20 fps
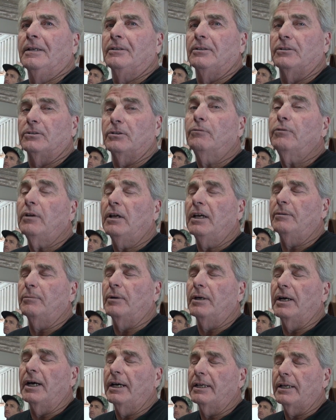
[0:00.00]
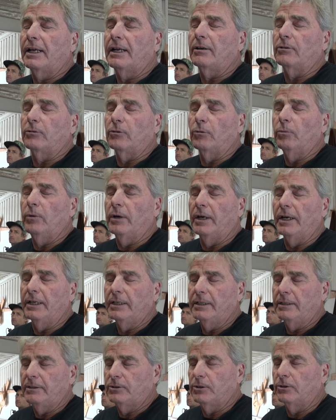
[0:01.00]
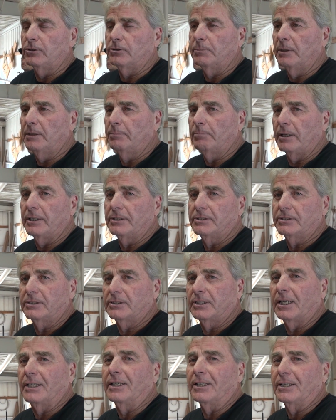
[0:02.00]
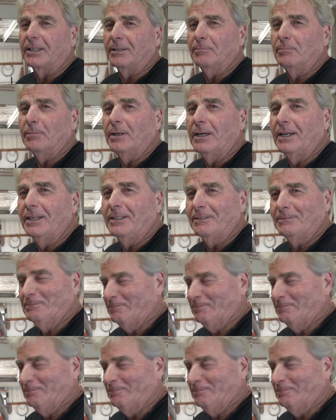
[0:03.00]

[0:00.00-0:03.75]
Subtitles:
There's a fly in my eye, and I don't know why. He chose my place to suddenly come by.